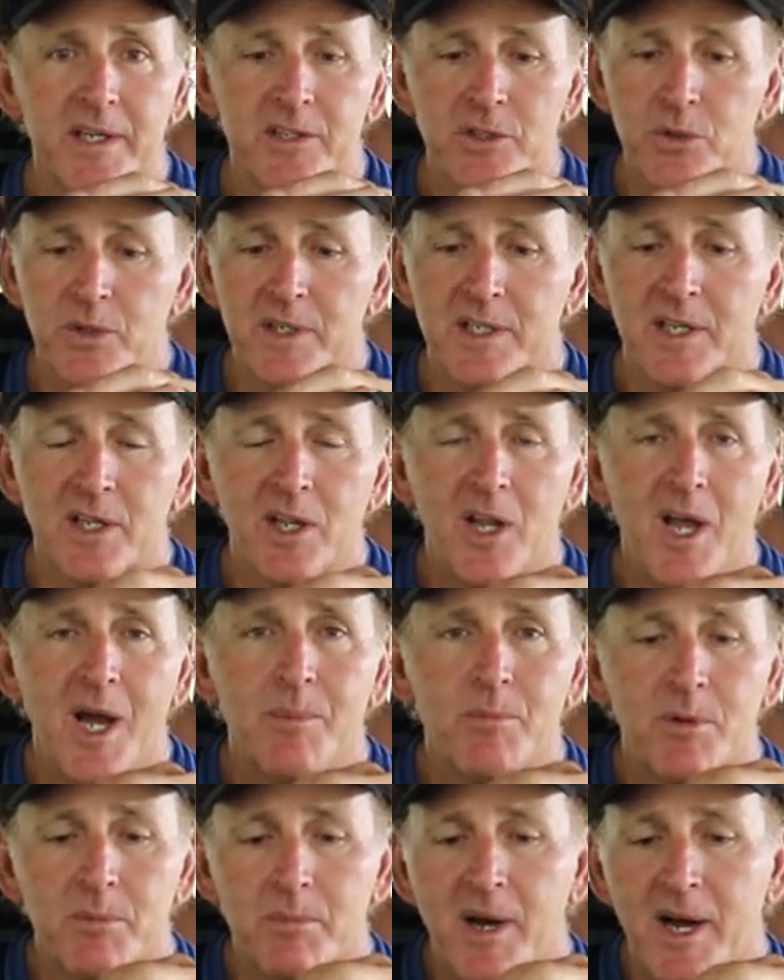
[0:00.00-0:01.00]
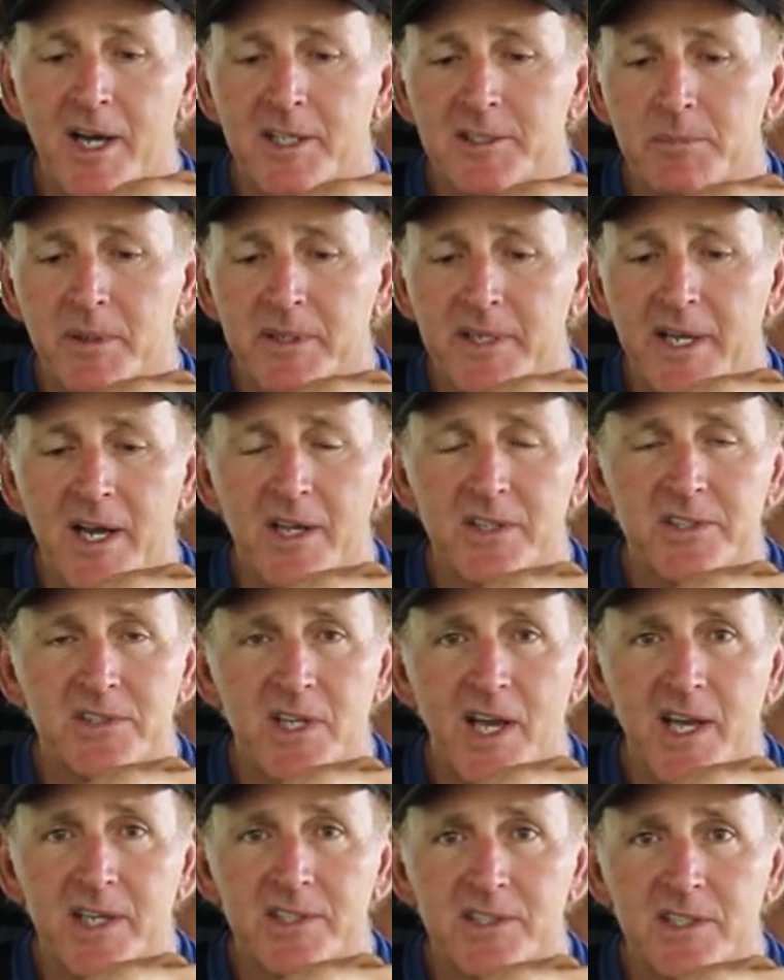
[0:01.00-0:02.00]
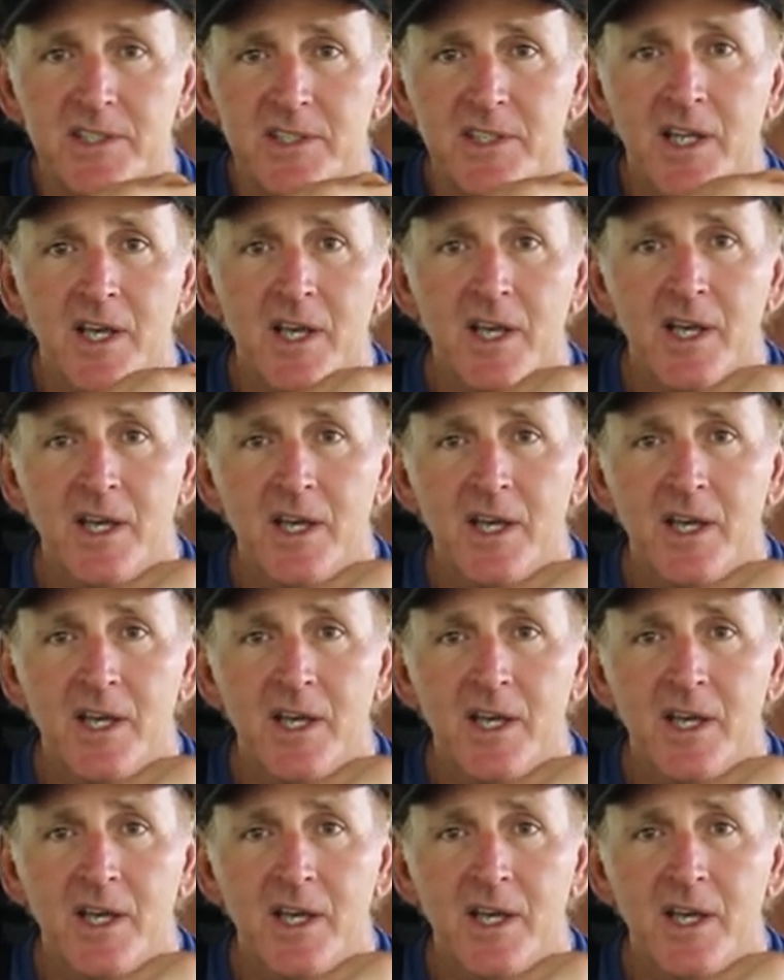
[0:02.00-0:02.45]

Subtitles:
and you can get a lot more bites by downsizing